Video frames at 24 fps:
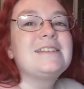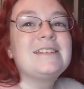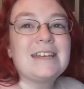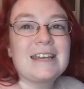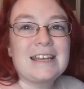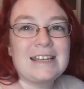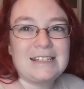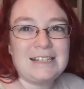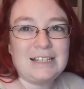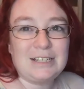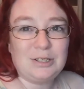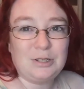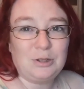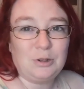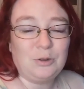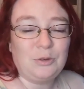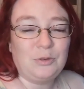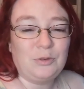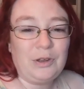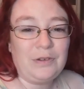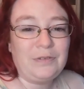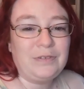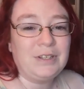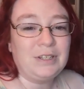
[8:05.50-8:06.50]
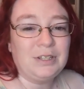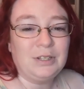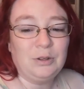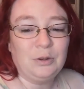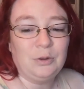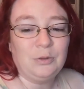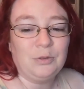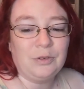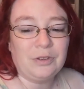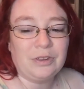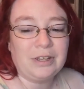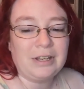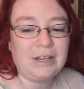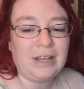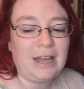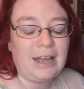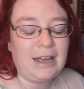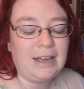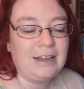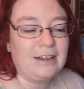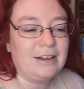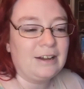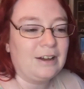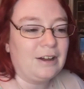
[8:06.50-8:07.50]
6,252 for the
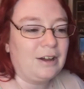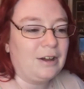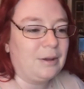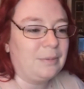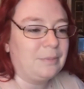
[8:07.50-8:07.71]
day.